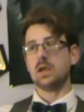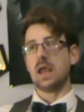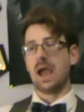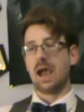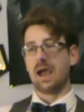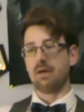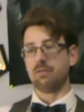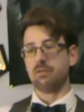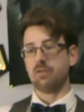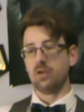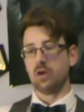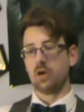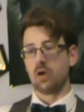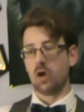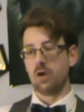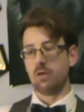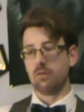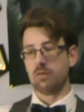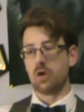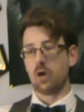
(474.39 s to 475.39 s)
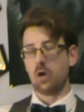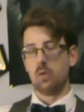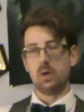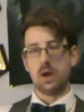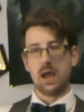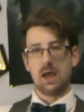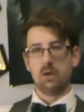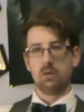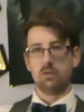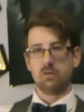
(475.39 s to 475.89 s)
have to kind of go
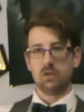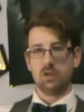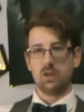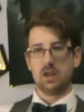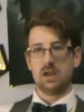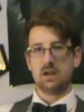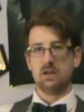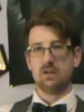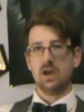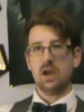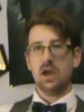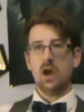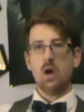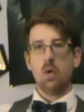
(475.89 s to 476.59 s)
down to these